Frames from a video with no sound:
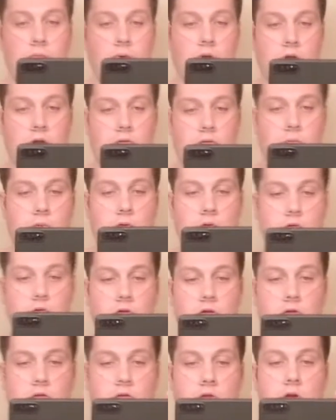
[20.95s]

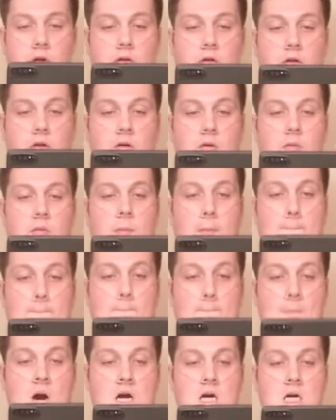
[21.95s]
Exposure is locked. Oh.
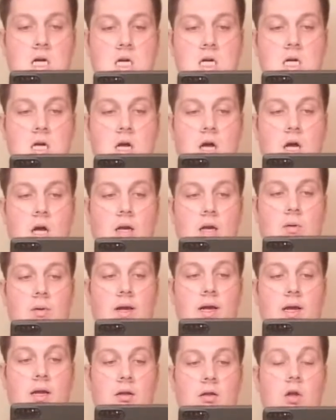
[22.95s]

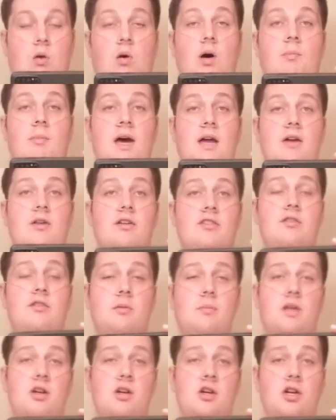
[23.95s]
Anyway, low on batteries, so
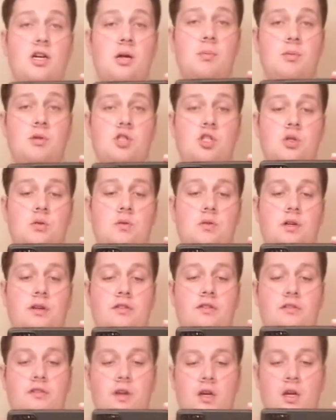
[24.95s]
better hurry up and shoot
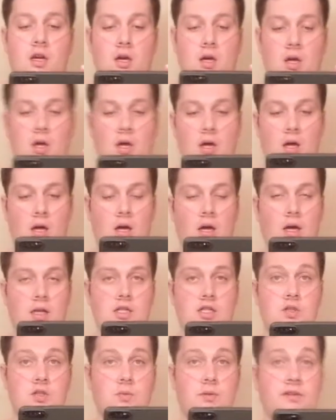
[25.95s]
this. I
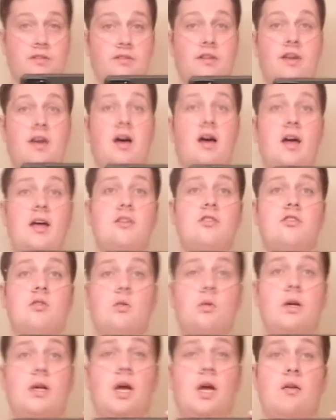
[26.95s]
just wanted to say hi.
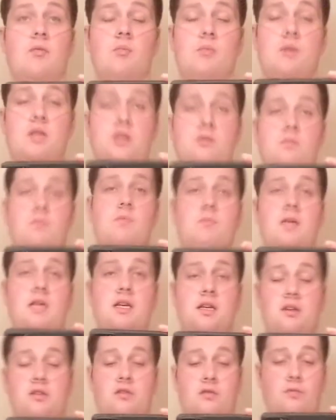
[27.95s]
Sorry I haven't been
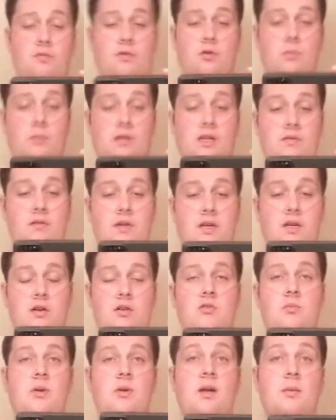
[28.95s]
making so many
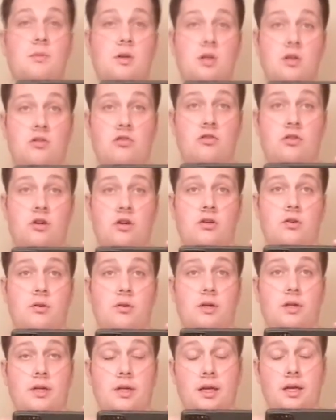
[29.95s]
videos, but I'm gonna start
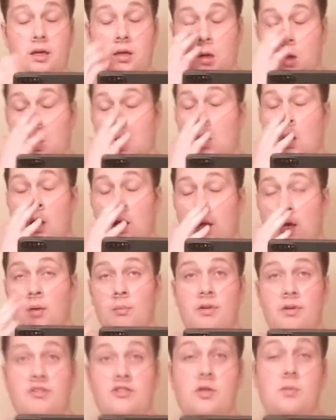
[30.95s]
doing it again.
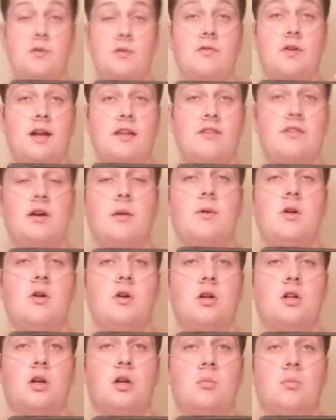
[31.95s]
My stupid friends got me
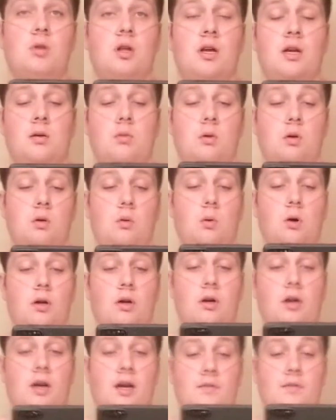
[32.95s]
hooked on playing World of
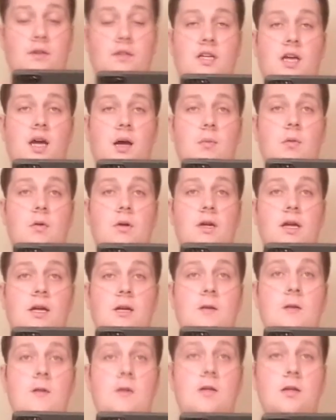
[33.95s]
Warcraft and Diablo
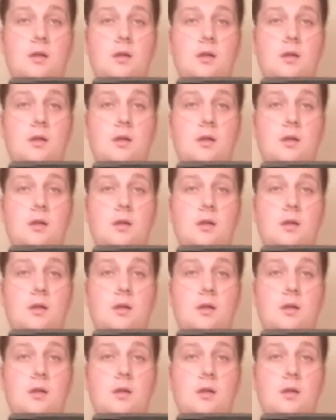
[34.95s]
again.